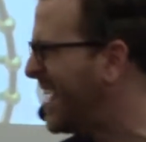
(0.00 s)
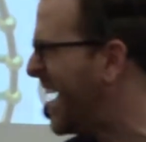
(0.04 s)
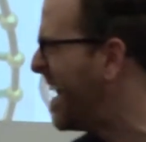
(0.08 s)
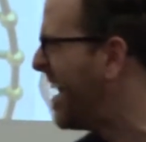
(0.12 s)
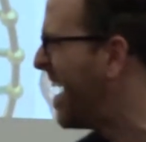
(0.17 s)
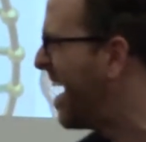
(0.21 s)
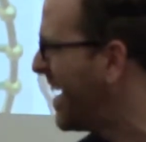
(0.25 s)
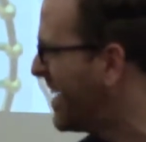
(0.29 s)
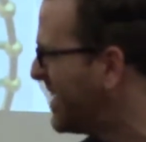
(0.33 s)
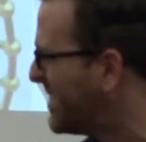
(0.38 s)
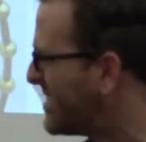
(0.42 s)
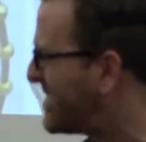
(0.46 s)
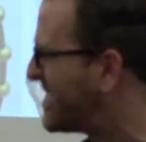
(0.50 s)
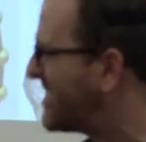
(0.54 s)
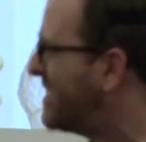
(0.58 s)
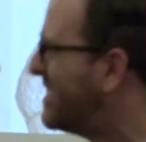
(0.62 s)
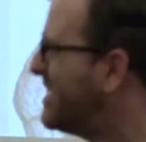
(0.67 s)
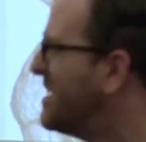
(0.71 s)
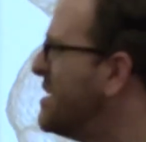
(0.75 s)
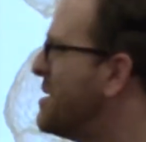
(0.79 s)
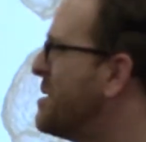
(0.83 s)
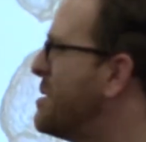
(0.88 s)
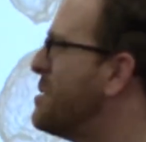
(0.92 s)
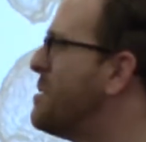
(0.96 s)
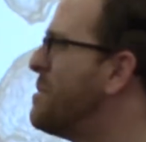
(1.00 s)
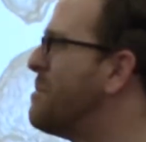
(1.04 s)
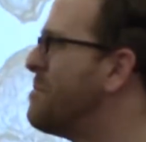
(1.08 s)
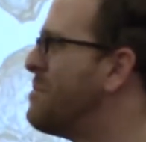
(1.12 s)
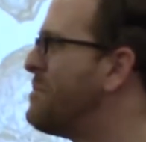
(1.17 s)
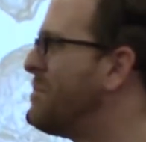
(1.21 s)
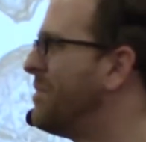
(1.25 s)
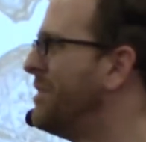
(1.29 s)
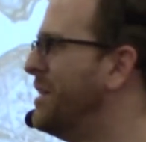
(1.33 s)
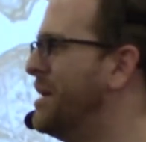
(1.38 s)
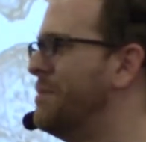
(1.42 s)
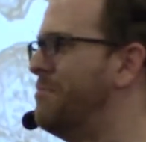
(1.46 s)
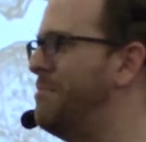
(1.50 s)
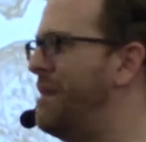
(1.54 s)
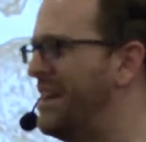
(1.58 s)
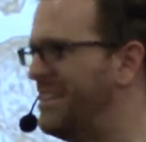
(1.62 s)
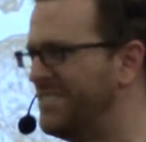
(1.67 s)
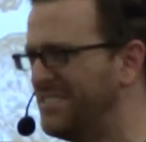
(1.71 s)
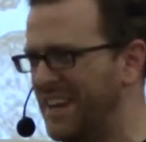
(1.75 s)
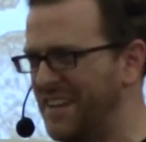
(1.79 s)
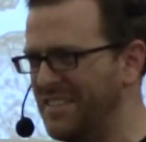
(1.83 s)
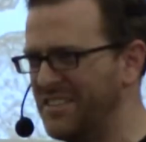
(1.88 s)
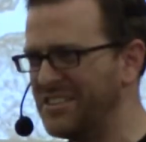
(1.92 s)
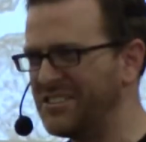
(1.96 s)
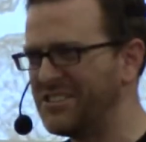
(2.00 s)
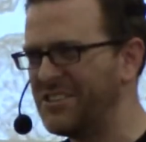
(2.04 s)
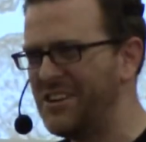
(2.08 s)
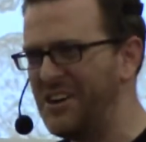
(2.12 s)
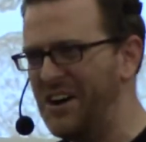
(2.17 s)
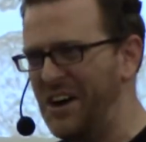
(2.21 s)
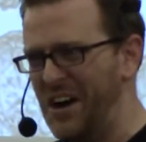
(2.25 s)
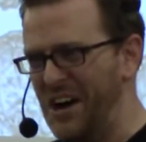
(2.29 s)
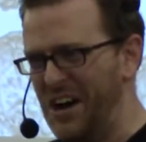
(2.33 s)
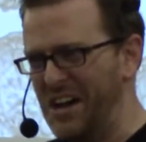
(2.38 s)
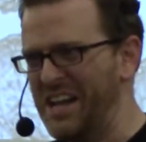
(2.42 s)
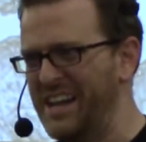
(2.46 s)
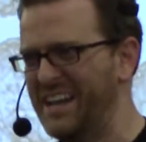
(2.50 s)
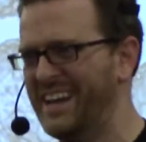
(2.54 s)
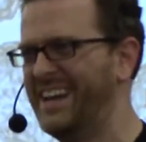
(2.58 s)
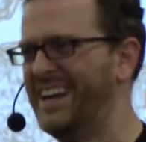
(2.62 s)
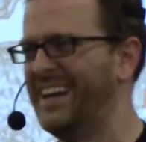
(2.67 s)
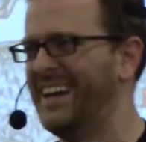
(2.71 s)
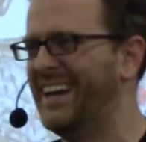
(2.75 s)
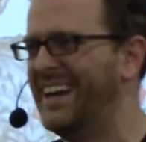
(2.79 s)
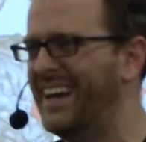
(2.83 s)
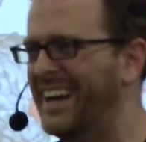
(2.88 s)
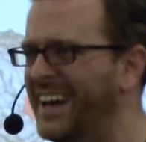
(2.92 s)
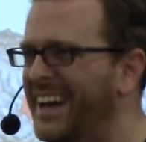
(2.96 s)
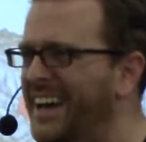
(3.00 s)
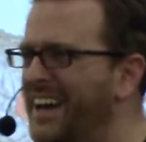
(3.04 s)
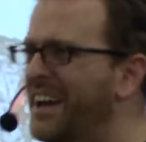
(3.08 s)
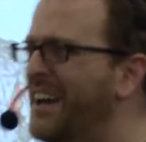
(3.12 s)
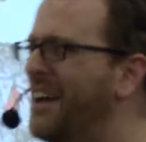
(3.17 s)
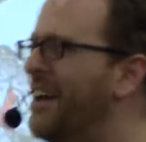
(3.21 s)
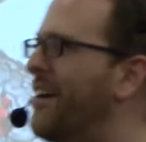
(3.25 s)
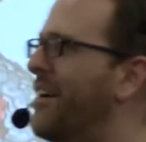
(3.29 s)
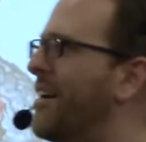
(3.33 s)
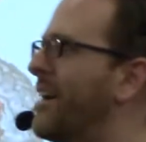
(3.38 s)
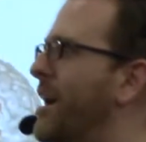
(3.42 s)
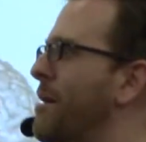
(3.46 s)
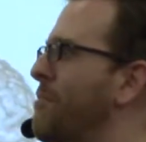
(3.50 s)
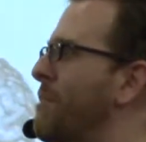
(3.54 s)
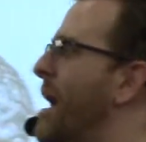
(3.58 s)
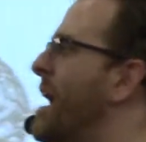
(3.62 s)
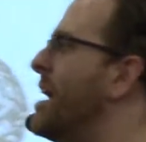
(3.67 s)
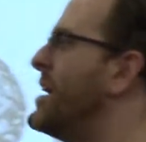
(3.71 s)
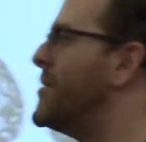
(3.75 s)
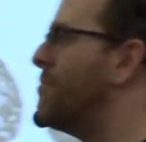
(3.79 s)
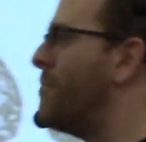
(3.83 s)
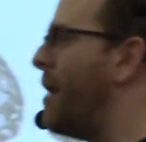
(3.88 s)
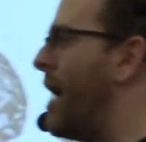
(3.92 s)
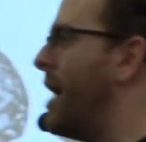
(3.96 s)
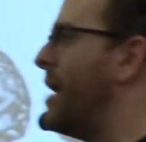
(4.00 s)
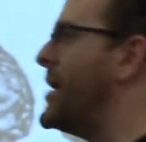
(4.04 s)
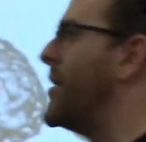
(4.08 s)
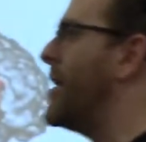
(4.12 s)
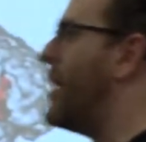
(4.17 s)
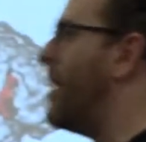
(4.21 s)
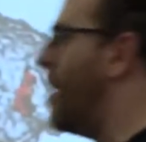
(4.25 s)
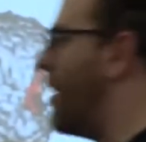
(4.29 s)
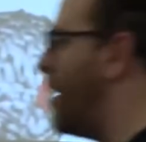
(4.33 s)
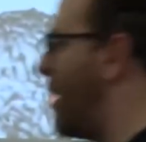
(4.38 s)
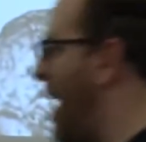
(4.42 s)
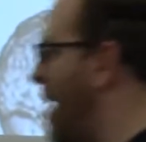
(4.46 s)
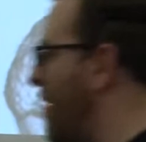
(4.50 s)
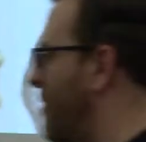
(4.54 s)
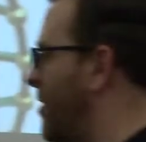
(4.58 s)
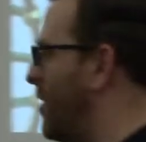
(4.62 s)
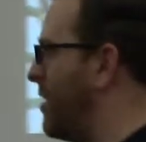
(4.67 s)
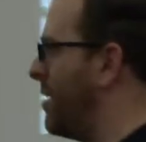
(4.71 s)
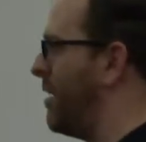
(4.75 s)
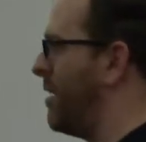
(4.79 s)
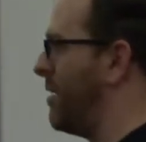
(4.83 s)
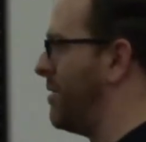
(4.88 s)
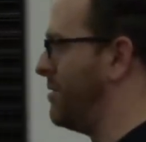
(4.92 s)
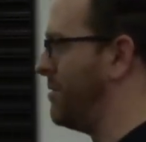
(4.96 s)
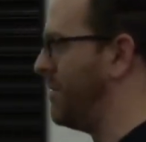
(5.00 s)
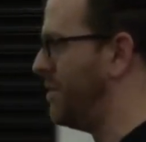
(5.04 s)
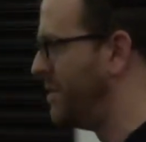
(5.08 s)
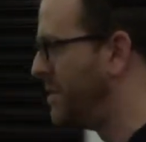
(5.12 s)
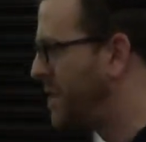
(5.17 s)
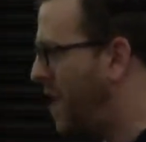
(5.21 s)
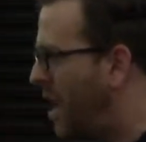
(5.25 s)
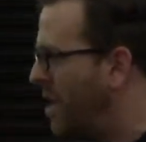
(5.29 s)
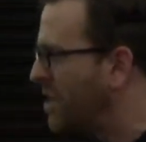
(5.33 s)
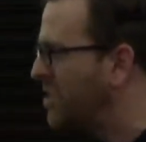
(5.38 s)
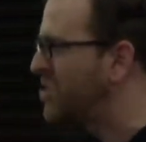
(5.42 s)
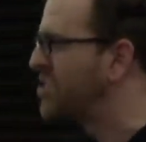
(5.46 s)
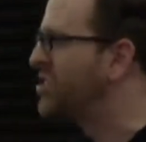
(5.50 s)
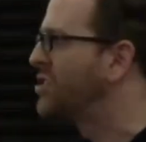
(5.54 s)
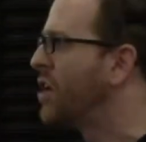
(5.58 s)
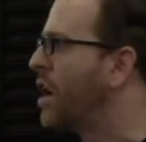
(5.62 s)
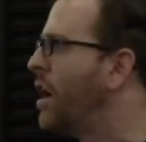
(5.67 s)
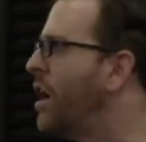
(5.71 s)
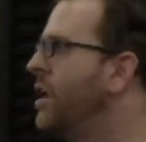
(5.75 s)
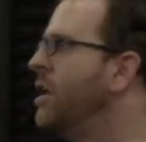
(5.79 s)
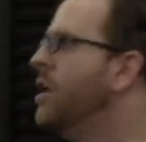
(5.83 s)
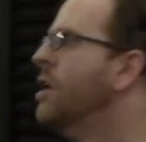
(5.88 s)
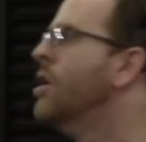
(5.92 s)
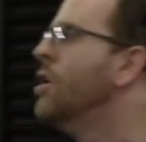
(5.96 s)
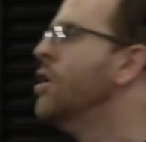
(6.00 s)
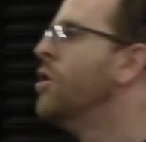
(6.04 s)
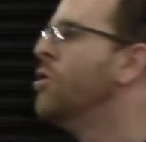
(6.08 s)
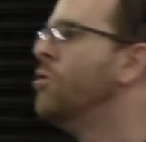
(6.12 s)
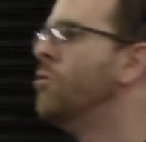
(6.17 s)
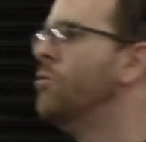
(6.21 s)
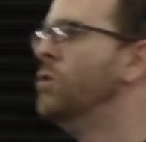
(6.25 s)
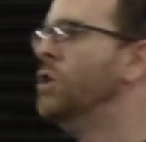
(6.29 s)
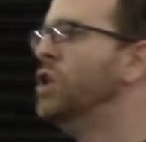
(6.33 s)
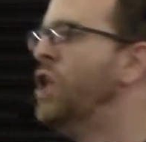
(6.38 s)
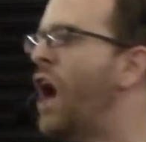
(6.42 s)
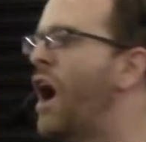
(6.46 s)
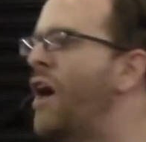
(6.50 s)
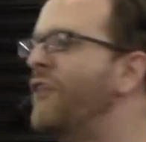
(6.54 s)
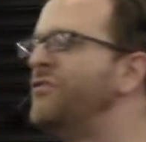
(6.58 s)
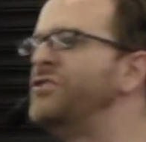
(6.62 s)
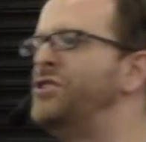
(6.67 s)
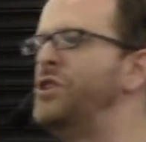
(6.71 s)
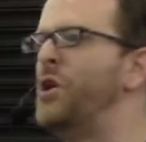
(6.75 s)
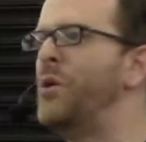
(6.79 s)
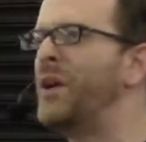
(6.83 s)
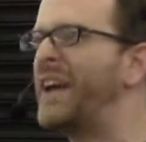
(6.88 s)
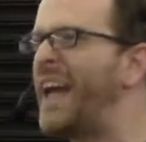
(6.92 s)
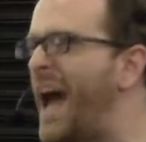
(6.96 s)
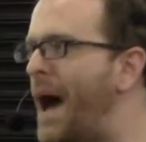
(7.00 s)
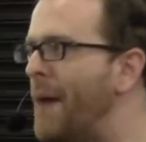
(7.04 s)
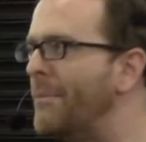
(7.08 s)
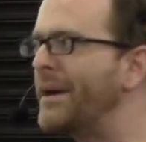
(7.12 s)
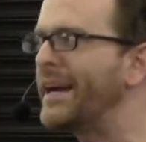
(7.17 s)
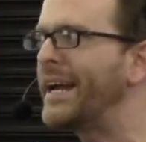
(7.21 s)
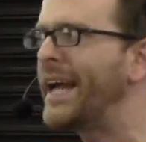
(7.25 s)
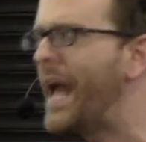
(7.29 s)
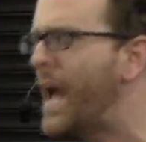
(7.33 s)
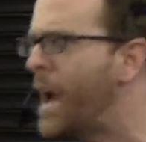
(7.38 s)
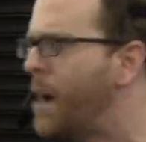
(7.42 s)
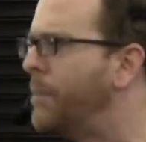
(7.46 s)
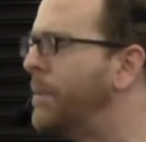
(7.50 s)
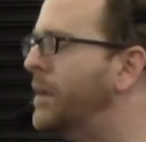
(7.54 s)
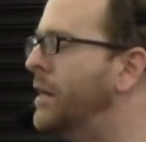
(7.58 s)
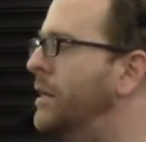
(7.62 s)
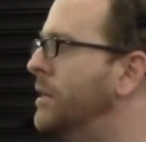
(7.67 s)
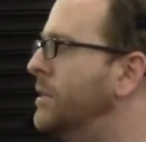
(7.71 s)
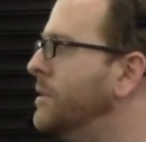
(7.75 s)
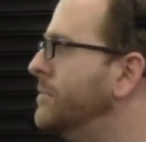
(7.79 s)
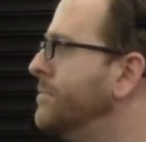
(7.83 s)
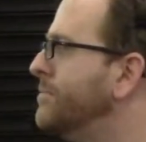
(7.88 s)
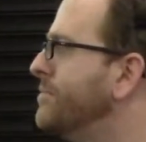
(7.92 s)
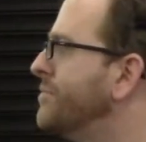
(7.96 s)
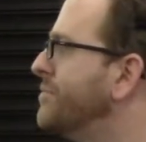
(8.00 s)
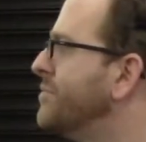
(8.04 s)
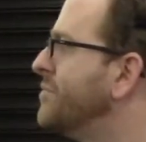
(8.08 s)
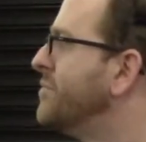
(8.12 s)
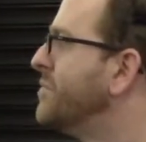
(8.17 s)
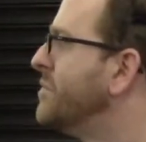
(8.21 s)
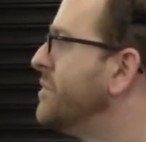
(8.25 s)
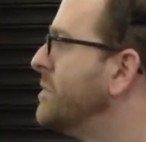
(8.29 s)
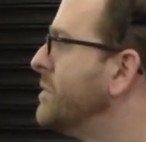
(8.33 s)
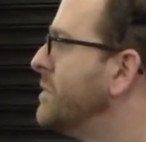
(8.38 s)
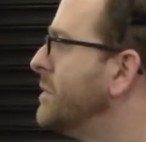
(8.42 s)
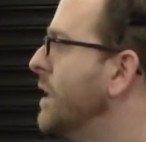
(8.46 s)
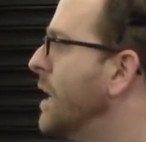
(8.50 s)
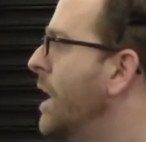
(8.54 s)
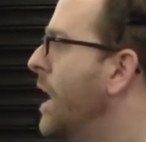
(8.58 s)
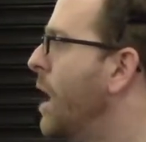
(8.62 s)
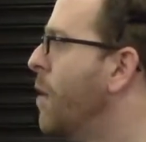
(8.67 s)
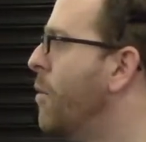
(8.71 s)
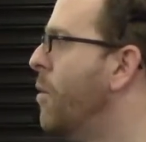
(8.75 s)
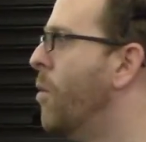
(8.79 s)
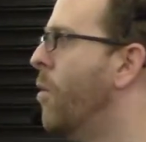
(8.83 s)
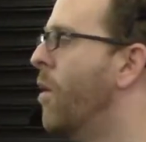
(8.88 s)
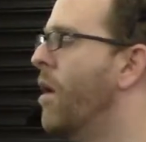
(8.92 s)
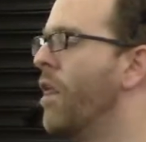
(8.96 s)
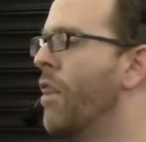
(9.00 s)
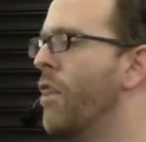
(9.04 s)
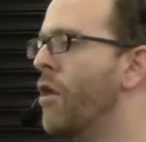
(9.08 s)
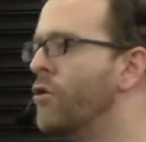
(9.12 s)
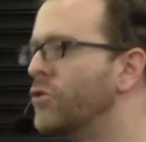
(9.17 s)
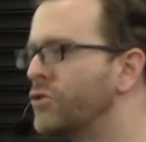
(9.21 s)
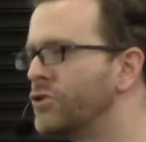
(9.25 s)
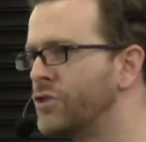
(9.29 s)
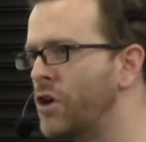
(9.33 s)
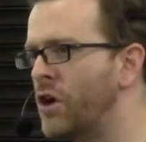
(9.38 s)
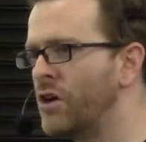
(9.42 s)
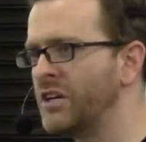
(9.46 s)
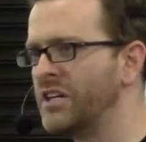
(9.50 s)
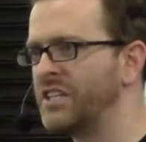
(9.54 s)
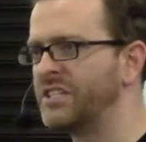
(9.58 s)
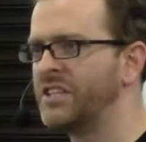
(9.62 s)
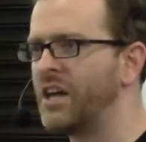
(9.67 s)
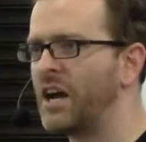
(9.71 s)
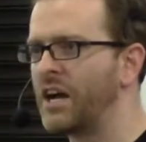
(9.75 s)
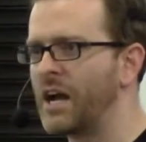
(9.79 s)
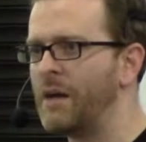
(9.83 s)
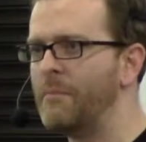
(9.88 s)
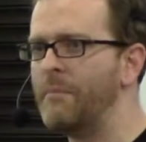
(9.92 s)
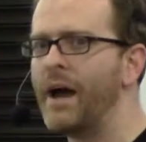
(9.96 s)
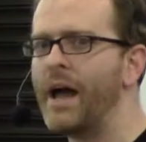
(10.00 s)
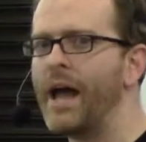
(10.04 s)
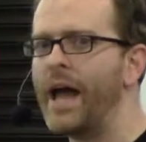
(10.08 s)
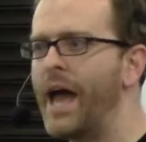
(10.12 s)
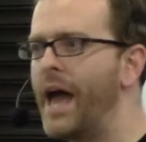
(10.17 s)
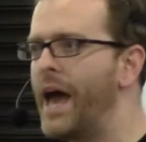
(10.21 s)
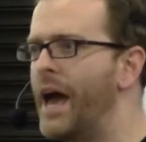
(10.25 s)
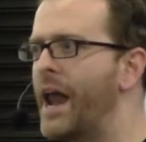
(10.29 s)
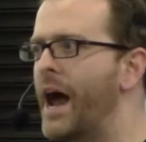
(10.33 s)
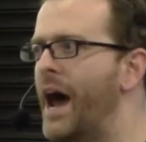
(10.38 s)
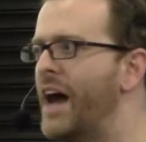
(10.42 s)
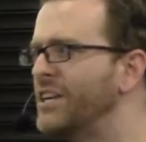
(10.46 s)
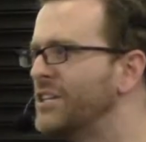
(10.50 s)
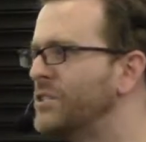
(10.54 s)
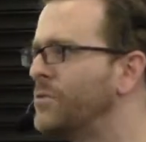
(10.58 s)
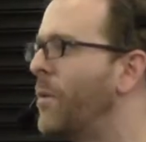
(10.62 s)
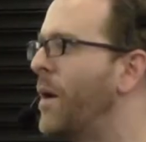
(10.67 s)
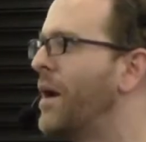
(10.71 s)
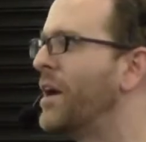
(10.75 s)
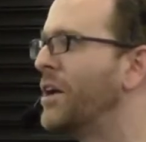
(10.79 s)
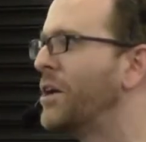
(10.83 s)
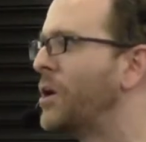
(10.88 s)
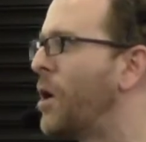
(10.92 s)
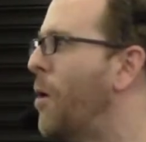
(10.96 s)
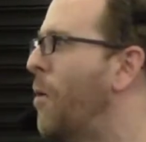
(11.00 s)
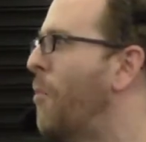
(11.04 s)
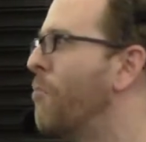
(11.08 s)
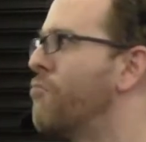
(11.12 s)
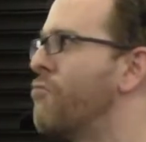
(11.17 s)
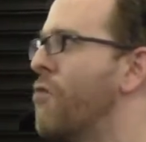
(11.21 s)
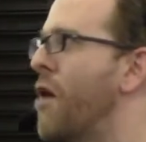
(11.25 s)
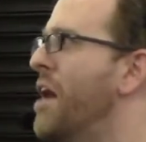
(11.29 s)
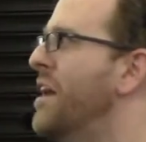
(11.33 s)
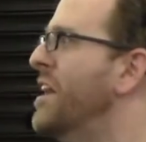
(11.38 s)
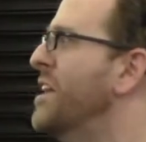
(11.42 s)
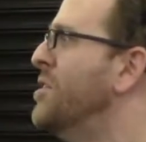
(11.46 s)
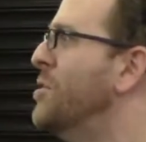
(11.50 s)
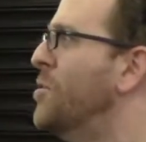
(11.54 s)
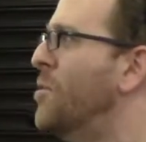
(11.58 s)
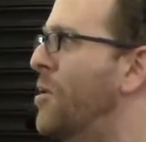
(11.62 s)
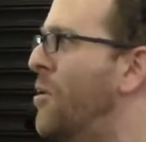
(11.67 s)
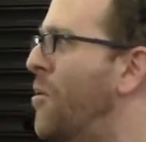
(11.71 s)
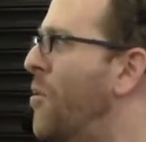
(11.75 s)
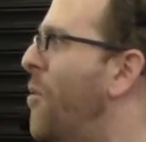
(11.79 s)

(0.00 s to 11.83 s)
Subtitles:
that nice? It depends on the song. Okay, I have a young son who loves Yo Gabba Gabba. And when one of those songs gets stuck in my head, I just want to go run into a